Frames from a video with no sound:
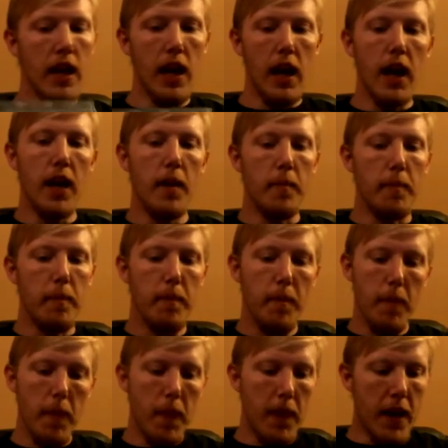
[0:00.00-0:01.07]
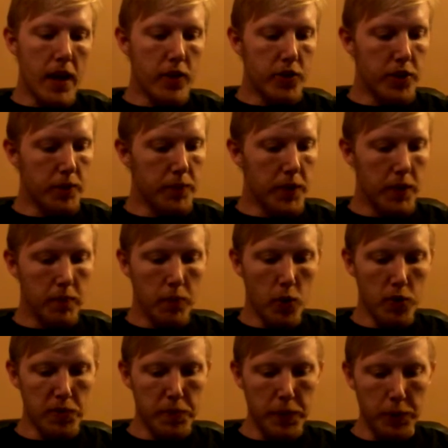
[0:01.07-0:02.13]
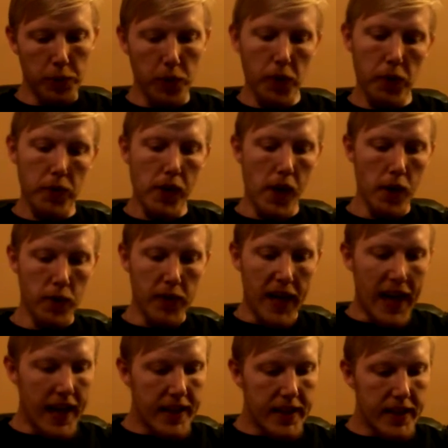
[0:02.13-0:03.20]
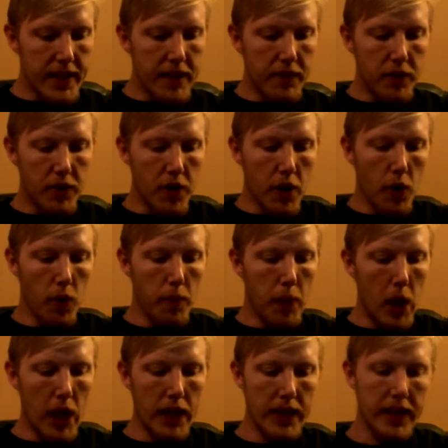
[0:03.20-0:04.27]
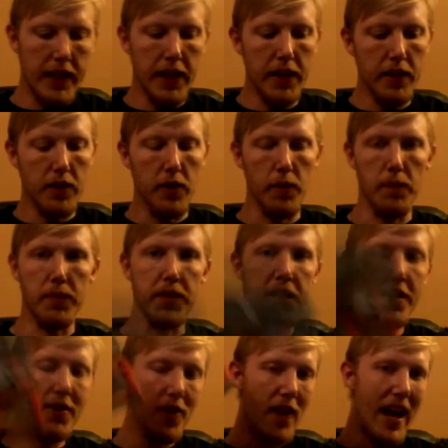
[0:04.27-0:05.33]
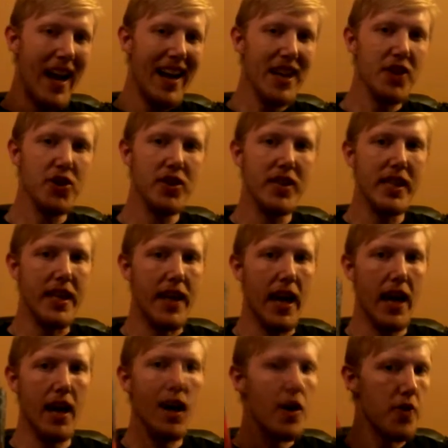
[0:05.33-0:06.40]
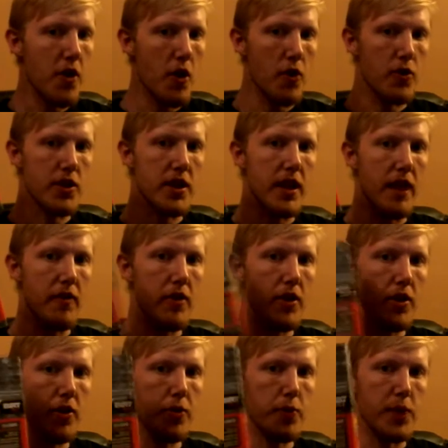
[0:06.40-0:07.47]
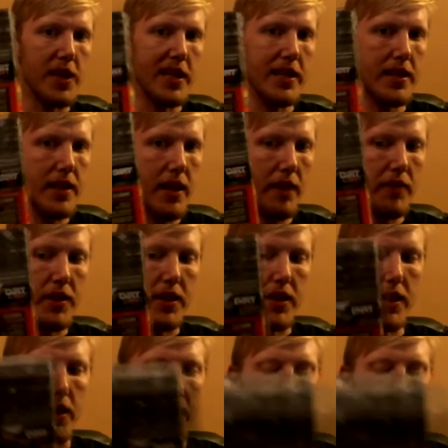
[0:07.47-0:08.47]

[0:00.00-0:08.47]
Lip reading: Now, something most people don't know, and I didn't even know upon getting them, these are actually not an R7 370.